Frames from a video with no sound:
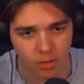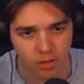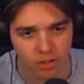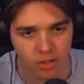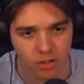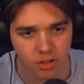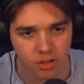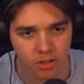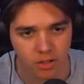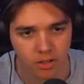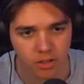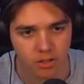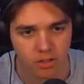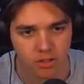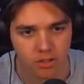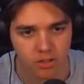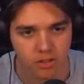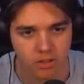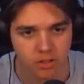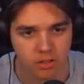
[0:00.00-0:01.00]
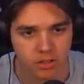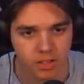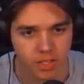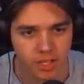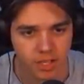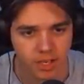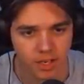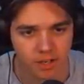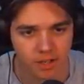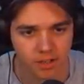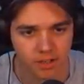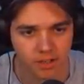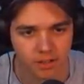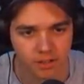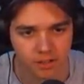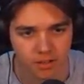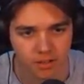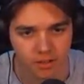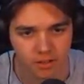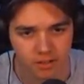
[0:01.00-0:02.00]
You're a loser. Yeah. Your
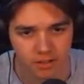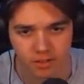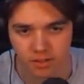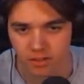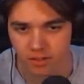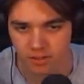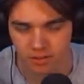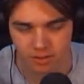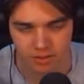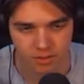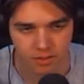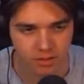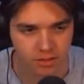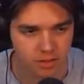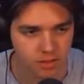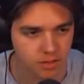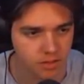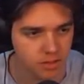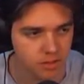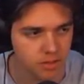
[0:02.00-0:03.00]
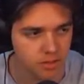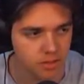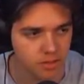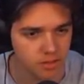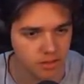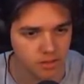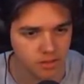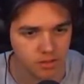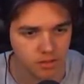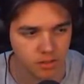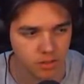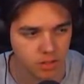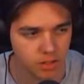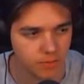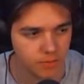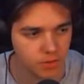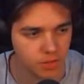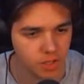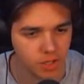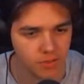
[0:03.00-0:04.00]
oven's on. You left your oven. You
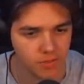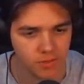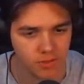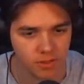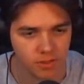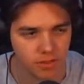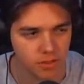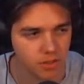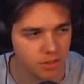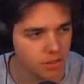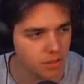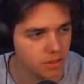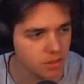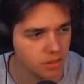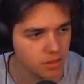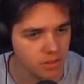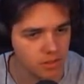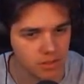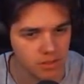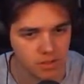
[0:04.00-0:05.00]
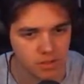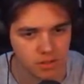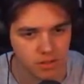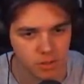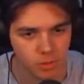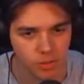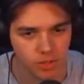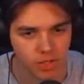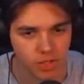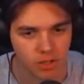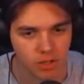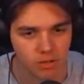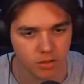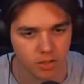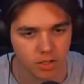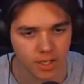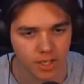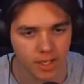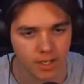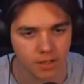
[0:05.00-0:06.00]
left on. your oven on. Here we go.
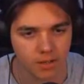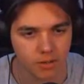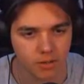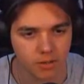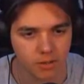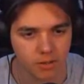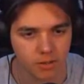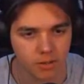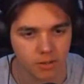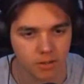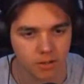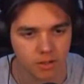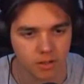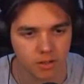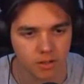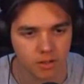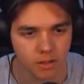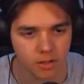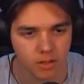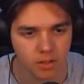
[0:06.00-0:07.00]
Don't I hate you. Touch me.